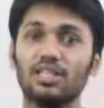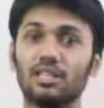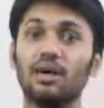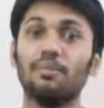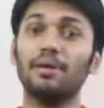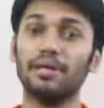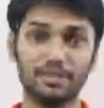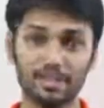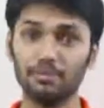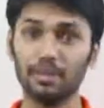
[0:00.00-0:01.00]
the
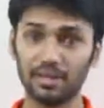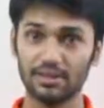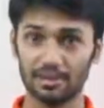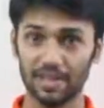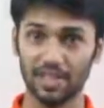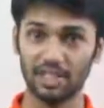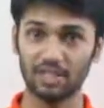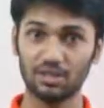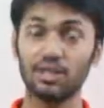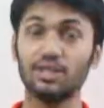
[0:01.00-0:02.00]
basic
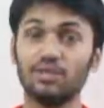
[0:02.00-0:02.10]
multiplication.